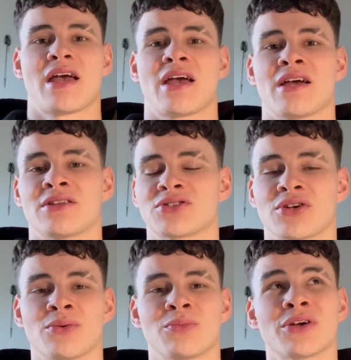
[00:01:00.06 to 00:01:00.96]
And
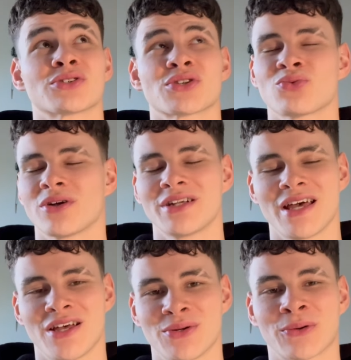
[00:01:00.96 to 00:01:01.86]
so there was this one day
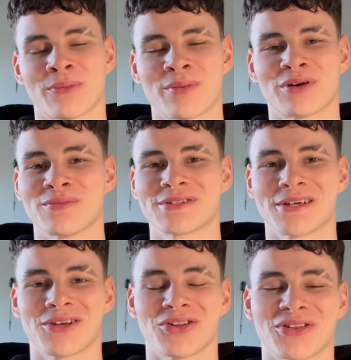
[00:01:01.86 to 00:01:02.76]
I remember in
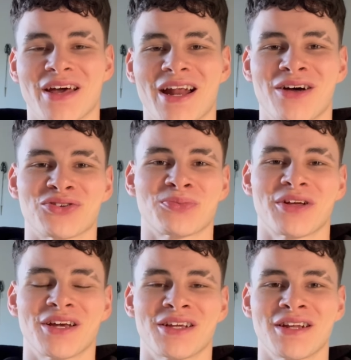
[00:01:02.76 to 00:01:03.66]
particular that I was
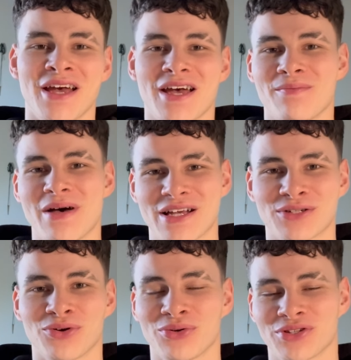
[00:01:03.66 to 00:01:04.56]
playing
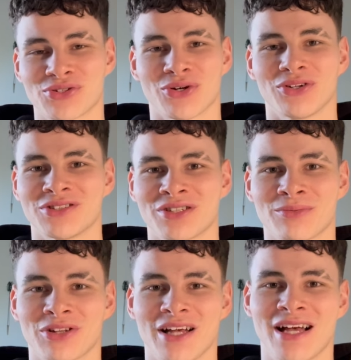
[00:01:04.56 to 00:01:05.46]
basketball with this girl in gym
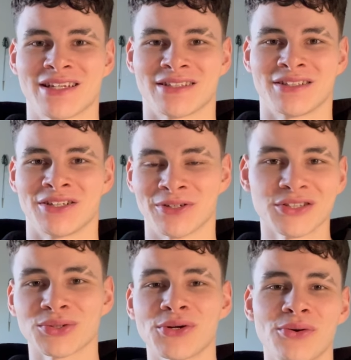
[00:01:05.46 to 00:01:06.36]
class, and you know, we
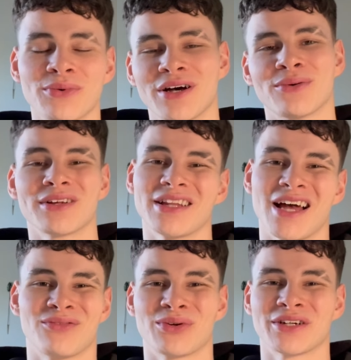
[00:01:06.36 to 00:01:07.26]
were going well, we were
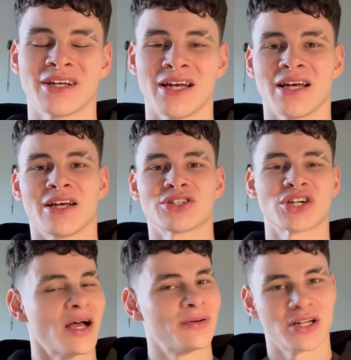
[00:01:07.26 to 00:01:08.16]
laughing, we were
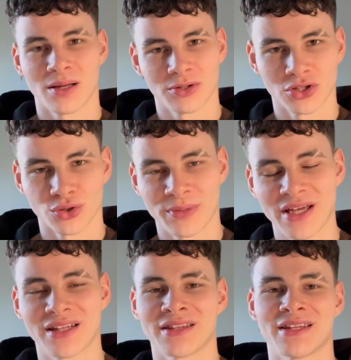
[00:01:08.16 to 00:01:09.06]
chopping it up a little
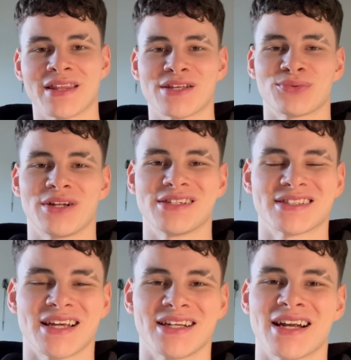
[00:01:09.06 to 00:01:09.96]
bit, and then that's when I
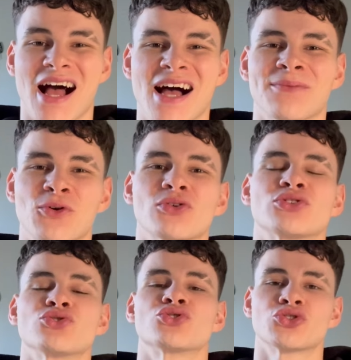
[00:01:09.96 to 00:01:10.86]
decided I'm going
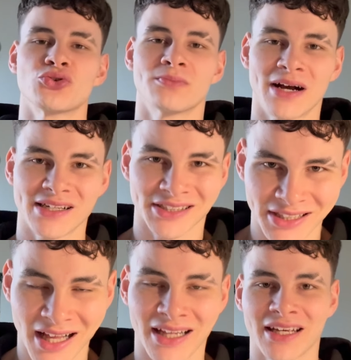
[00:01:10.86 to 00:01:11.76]
to shoot my
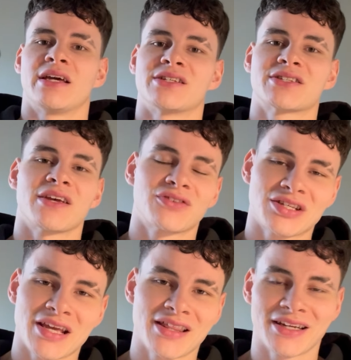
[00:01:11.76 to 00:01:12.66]
shot. And it's safe to
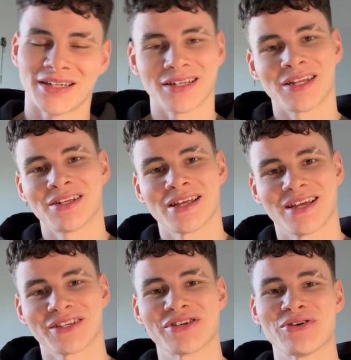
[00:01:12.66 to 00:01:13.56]
say that it did
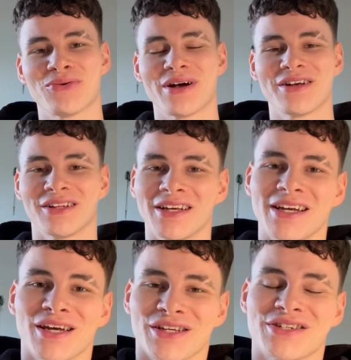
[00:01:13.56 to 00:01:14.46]
not go well.
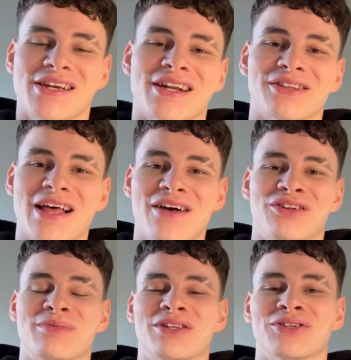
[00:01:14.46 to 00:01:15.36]
She kind of laughed
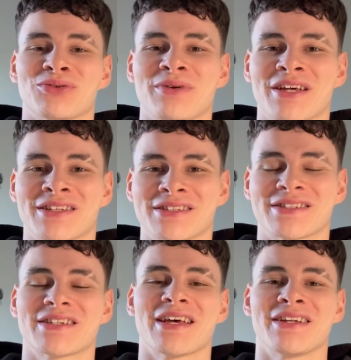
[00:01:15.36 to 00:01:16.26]
at me a little bit and
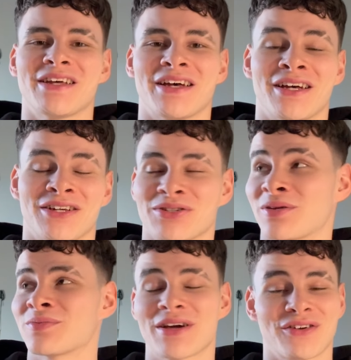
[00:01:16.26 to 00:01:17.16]
said,
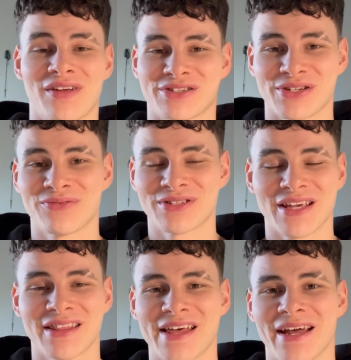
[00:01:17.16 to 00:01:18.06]
as a matter of fact, she even
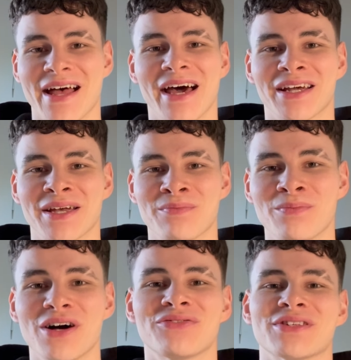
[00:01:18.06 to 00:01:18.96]
said that I had a
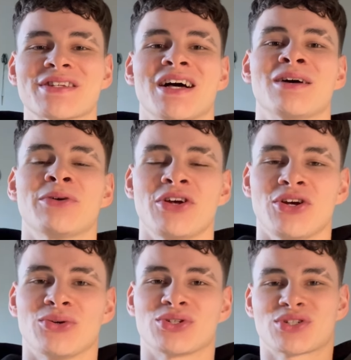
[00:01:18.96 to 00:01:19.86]
muffin top,
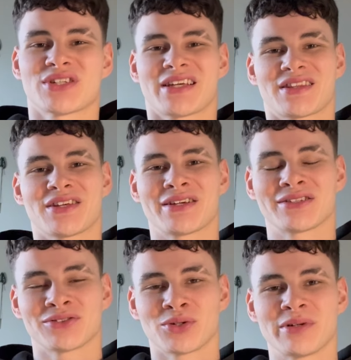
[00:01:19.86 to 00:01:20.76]
which is like the
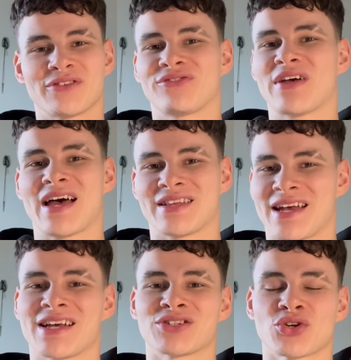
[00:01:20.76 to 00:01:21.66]
little bit of fat that
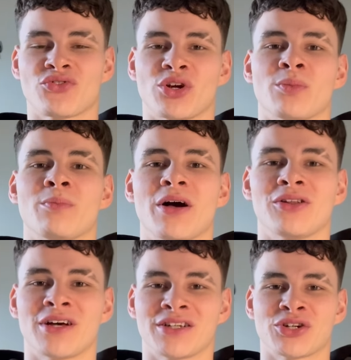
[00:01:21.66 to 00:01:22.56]
hangs over your belt
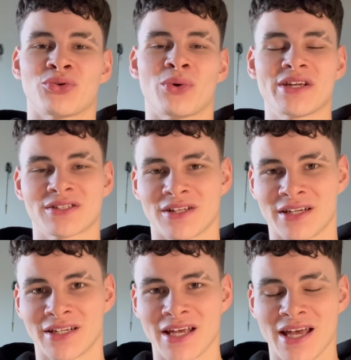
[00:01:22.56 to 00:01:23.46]
line, your
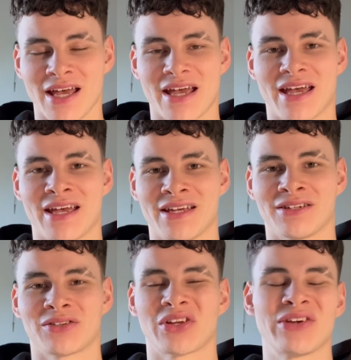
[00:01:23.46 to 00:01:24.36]
waistline.
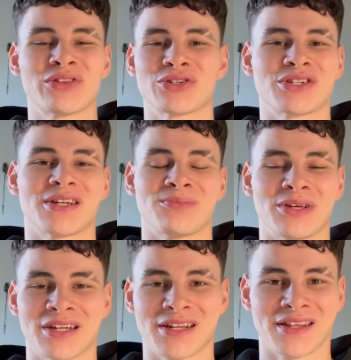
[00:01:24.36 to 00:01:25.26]
And even though she didn't
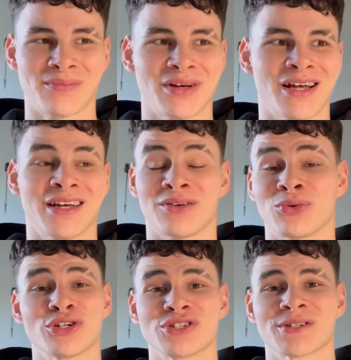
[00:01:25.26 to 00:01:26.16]
mean anything by it and
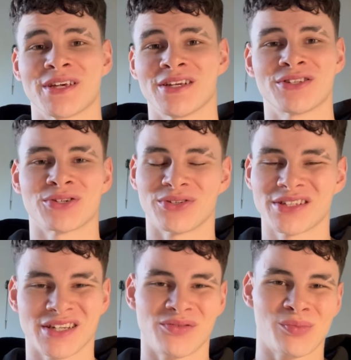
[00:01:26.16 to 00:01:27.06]
we were just kids, so it
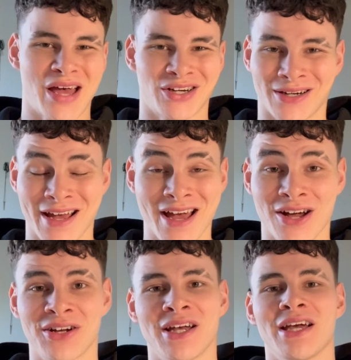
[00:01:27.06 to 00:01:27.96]
doesn't even matter
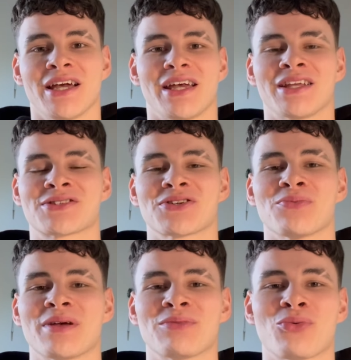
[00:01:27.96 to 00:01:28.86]
now, it still
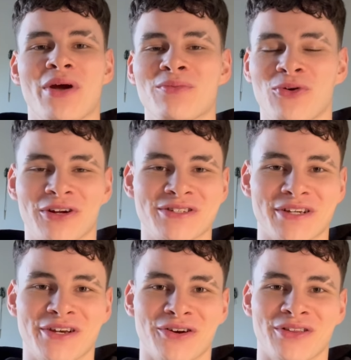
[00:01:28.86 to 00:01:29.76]
made me way more
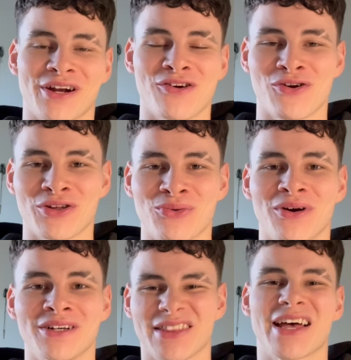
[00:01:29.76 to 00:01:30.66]
insecure than I already
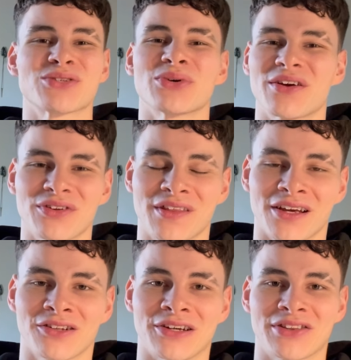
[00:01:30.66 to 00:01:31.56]
was. That's when everything
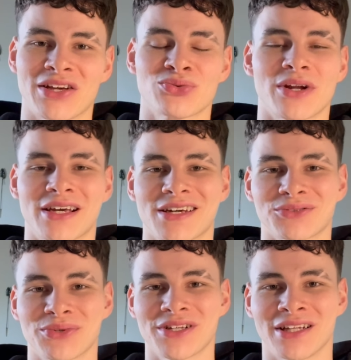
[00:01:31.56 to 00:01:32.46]
clicked. That's when I kind
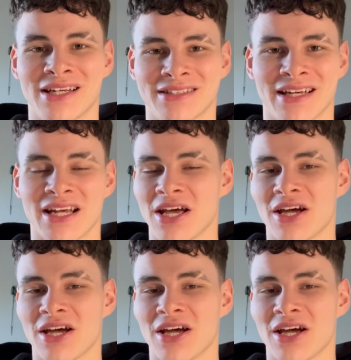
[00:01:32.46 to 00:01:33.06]
of realized that